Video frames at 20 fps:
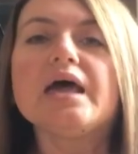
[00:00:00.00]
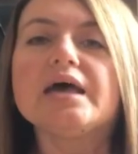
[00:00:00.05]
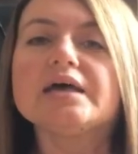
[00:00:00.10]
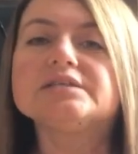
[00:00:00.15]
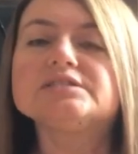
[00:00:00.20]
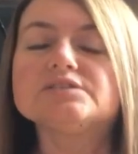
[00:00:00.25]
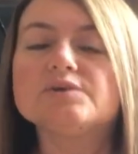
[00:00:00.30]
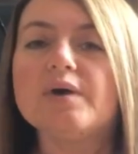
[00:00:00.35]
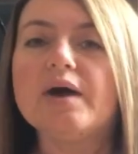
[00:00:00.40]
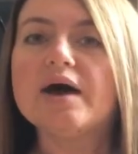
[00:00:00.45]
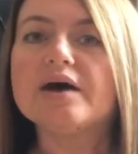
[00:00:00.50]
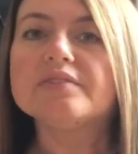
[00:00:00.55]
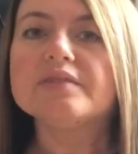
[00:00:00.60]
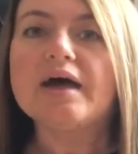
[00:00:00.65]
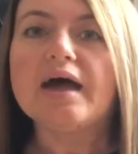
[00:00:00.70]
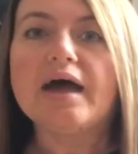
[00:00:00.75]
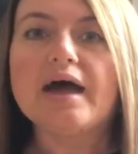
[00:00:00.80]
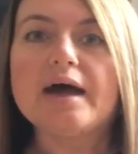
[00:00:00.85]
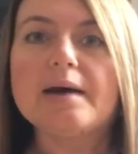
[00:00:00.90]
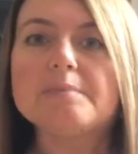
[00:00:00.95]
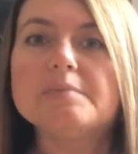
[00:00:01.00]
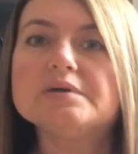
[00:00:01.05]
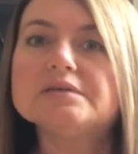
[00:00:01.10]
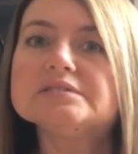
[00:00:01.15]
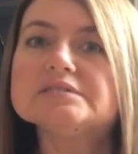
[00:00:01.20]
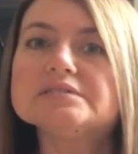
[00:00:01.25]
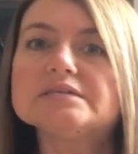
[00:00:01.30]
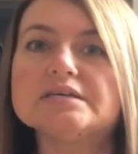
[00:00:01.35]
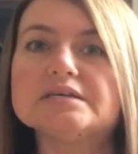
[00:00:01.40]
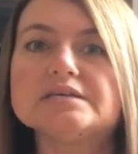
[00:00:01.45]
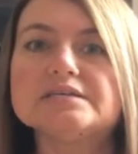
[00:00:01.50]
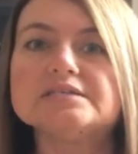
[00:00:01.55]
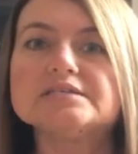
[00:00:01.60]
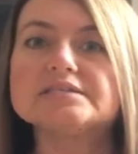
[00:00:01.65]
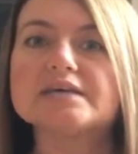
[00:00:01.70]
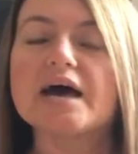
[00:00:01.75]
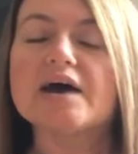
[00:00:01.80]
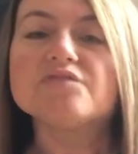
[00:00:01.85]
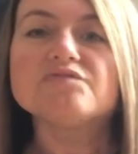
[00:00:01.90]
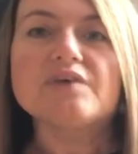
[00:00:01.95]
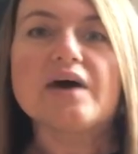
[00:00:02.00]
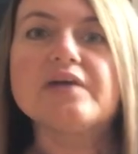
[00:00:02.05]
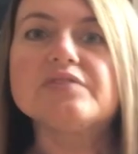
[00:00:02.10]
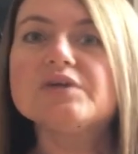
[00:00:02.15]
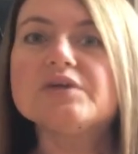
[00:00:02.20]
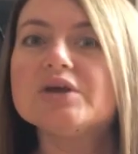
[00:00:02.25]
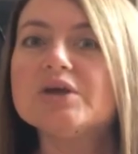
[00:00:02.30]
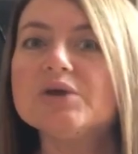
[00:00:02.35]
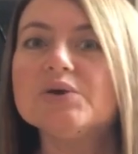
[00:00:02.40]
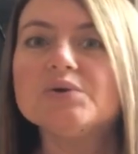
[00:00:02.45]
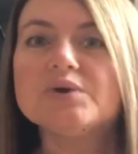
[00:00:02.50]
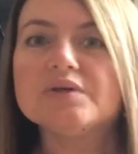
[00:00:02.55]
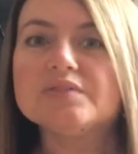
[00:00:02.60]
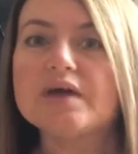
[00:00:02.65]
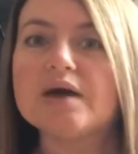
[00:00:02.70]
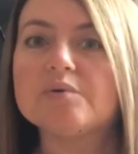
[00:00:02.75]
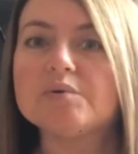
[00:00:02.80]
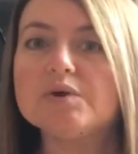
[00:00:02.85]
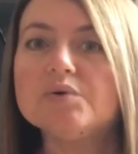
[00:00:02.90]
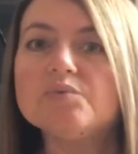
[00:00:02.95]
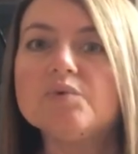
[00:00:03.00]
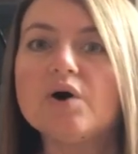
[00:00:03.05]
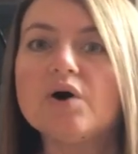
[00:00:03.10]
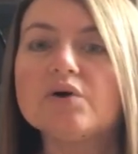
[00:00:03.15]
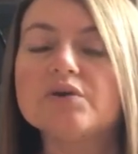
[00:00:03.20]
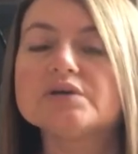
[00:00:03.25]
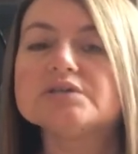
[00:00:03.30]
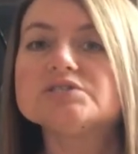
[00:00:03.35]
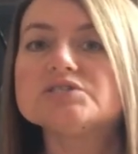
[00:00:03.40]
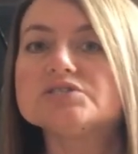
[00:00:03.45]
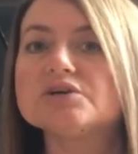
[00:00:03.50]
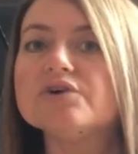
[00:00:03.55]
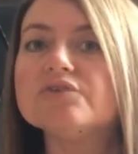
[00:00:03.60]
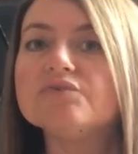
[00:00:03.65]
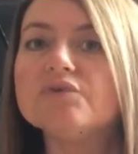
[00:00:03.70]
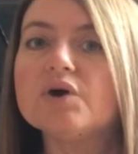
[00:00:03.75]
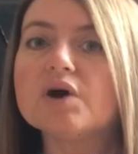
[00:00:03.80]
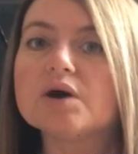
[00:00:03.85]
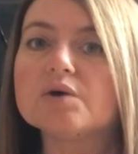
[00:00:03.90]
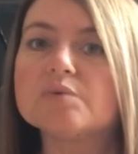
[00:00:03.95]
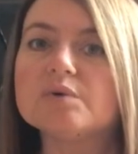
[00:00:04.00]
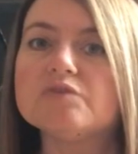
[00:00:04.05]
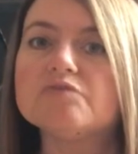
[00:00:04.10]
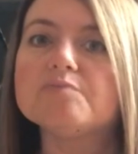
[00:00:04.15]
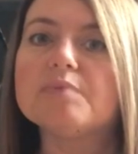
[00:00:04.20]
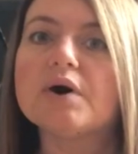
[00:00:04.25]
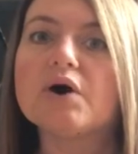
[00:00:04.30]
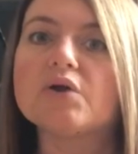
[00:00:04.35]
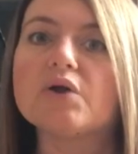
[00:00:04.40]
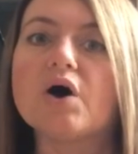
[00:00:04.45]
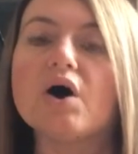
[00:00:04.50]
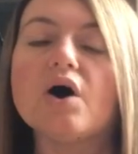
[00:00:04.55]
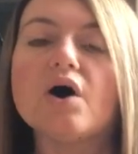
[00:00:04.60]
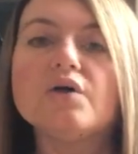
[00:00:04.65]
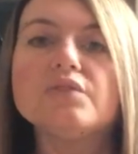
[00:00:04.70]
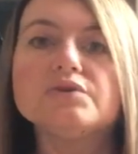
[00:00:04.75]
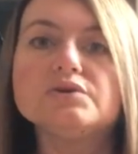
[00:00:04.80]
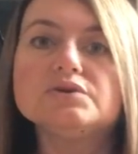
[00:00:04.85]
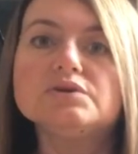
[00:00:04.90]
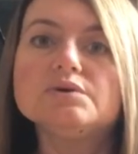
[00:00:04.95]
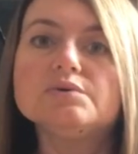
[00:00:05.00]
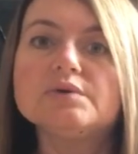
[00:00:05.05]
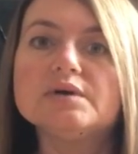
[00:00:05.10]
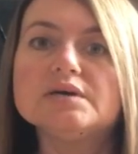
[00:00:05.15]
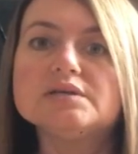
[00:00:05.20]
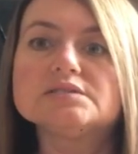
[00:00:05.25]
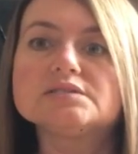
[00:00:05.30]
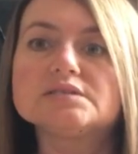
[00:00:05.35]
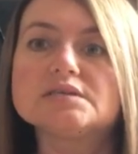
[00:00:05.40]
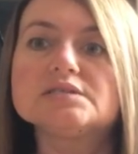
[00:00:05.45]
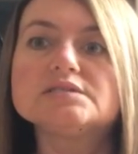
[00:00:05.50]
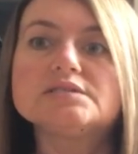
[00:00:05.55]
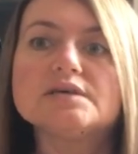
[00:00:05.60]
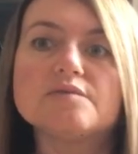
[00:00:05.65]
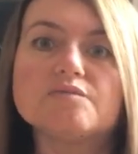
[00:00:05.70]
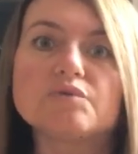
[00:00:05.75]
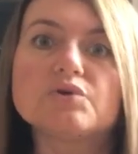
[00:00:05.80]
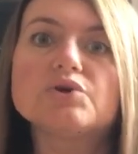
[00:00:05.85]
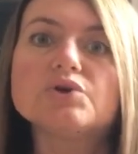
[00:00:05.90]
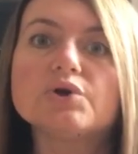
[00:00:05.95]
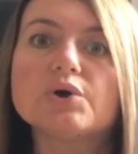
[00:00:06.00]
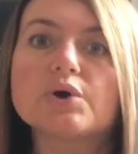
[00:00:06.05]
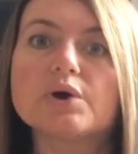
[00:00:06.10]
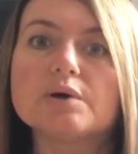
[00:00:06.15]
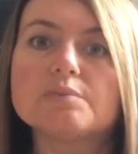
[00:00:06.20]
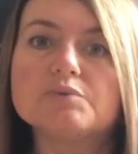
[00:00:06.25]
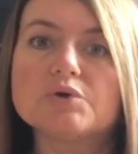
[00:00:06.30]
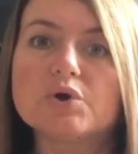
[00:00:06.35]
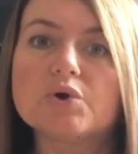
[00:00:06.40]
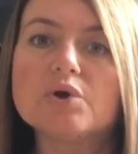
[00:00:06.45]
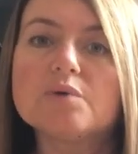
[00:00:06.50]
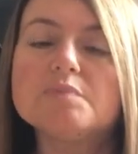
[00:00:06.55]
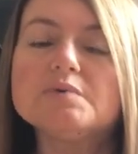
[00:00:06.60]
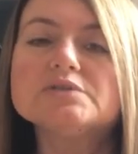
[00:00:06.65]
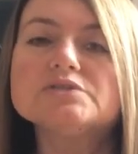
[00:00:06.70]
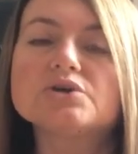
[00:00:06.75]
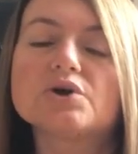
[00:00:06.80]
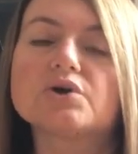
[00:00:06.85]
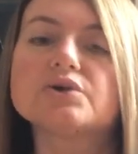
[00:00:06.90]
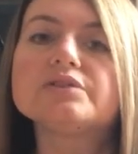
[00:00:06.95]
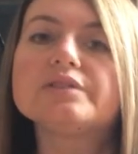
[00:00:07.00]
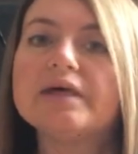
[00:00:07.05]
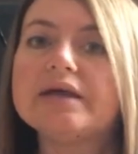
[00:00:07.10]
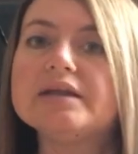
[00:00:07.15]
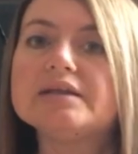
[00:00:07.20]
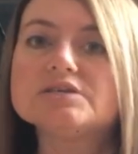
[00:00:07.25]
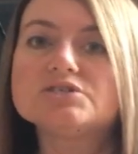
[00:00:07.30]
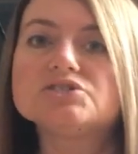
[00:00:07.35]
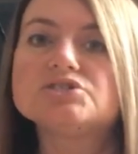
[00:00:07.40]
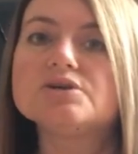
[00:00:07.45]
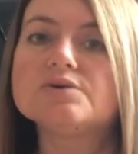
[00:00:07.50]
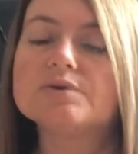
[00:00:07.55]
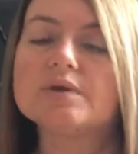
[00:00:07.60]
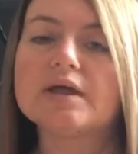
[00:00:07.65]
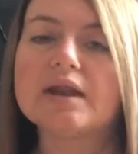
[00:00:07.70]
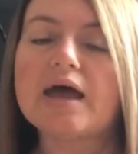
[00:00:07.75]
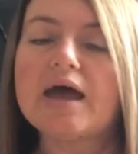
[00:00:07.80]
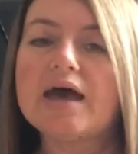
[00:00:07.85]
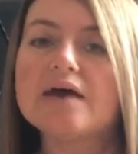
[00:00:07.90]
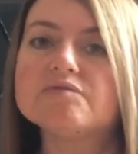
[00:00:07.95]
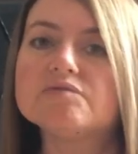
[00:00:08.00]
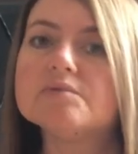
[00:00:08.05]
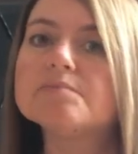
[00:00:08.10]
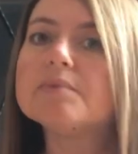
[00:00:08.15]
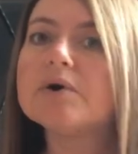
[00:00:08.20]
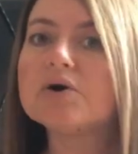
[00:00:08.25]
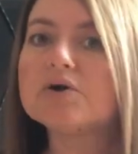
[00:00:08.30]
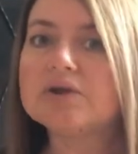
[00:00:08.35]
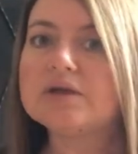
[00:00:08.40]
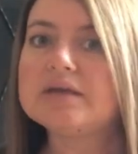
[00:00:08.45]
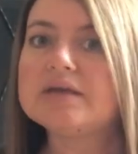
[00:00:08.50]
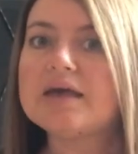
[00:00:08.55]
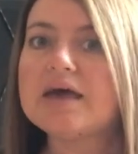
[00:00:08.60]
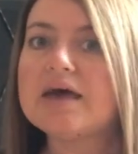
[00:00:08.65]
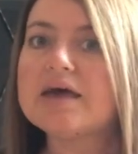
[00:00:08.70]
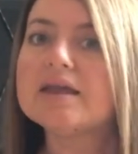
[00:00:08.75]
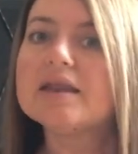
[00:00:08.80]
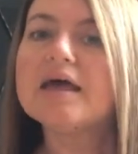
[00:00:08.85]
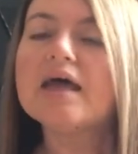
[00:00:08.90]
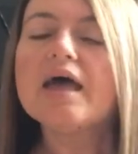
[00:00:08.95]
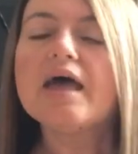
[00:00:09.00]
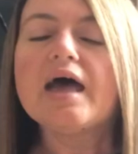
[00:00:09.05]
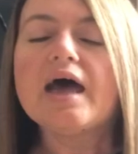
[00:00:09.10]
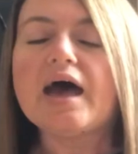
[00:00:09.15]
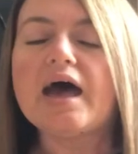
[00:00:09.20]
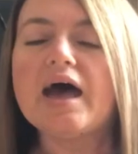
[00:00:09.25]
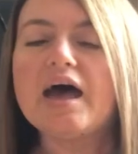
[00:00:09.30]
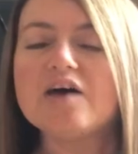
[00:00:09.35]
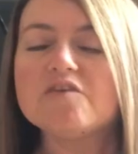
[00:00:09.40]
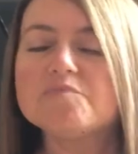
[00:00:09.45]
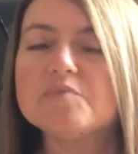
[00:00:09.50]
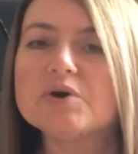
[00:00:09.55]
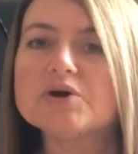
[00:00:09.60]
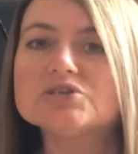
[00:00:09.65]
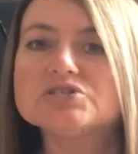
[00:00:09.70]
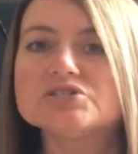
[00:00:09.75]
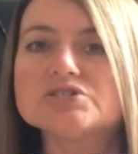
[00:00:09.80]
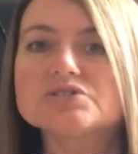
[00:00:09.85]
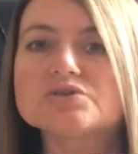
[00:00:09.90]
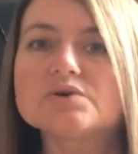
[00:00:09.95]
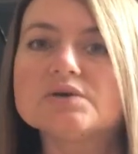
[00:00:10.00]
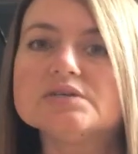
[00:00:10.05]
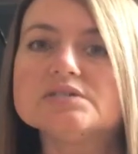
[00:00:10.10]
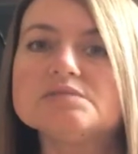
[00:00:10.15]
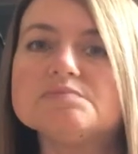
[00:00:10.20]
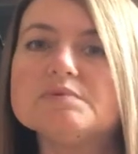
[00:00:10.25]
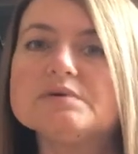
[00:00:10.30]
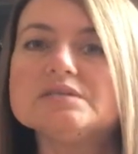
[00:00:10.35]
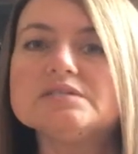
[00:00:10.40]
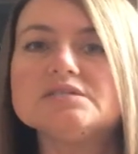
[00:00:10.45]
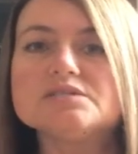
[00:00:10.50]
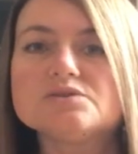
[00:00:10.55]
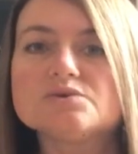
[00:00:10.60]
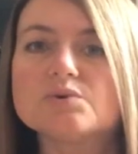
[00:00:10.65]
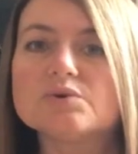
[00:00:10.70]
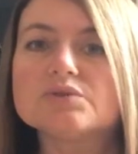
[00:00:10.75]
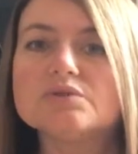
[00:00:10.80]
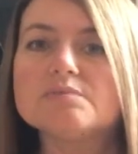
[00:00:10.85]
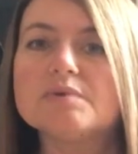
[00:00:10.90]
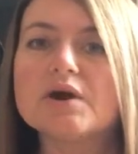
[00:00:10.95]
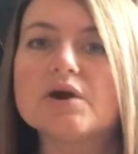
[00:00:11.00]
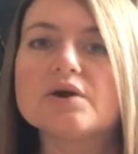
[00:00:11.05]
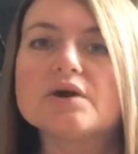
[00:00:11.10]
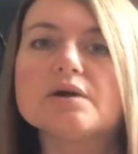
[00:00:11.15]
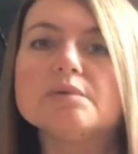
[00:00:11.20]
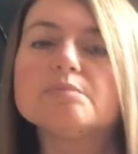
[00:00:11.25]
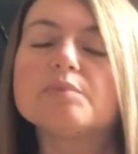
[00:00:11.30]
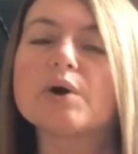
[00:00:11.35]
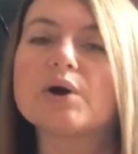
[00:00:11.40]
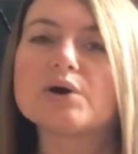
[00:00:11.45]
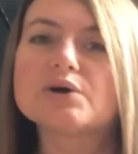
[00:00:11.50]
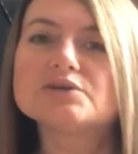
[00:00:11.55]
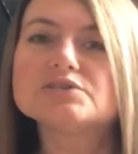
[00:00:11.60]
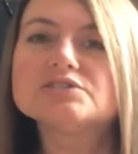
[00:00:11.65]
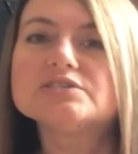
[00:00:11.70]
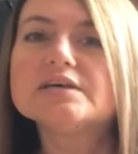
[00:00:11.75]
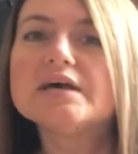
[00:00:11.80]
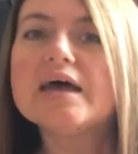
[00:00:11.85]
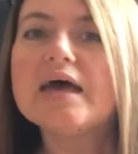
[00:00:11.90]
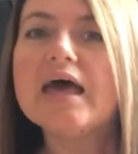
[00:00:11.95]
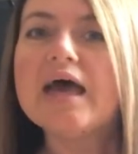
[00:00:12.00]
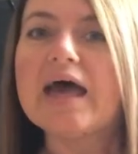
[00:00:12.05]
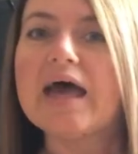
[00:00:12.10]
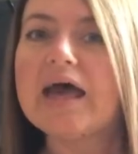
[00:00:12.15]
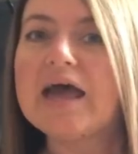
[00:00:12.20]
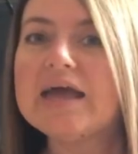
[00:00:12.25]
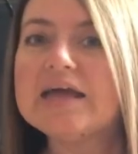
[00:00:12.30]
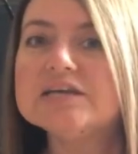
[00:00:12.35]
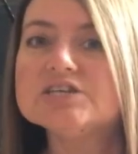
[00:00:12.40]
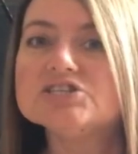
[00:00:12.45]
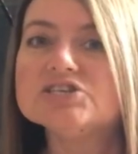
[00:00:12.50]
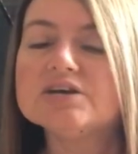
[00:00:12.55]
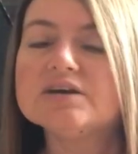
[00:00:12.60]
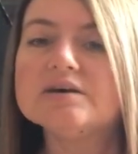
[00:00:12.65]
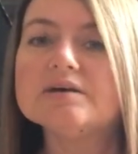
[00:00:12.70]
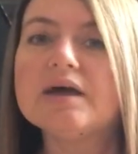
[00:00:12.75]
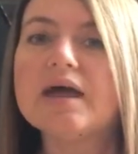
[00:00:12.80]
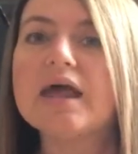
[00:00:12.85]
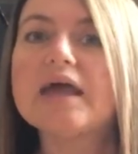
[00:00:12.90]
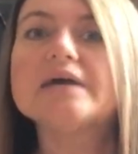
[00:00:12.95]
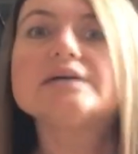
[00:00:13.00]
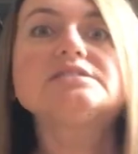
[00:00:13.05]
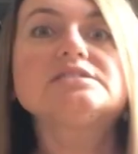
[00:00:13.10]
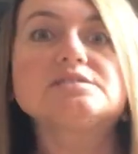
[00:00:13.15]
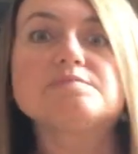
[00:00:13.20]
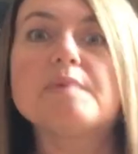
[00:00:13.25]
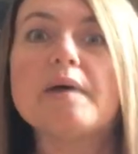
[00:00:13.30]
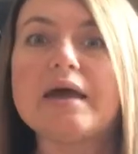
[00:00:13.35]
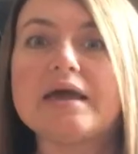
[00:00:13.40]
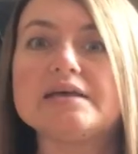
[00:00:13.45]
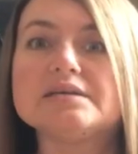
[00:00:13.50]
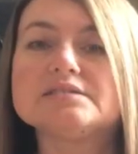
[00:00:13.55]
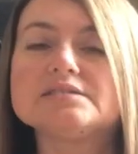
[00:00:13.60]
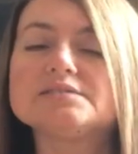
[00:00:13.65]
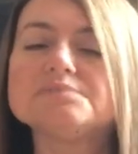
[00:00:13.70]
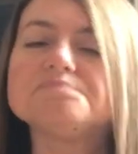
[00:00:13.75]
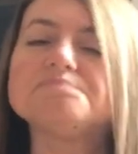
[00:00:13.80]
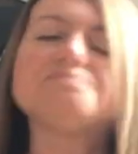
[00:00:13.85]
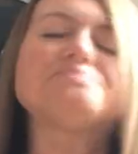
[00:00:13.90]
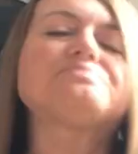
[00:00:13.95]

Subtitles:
And so how that happens is I find the unit that we want, and so far we've bought all the units except for Europe. Europe is her latest unit and I haven't bought it yet. I have purchased Christmas, North American birds, Asia, and space.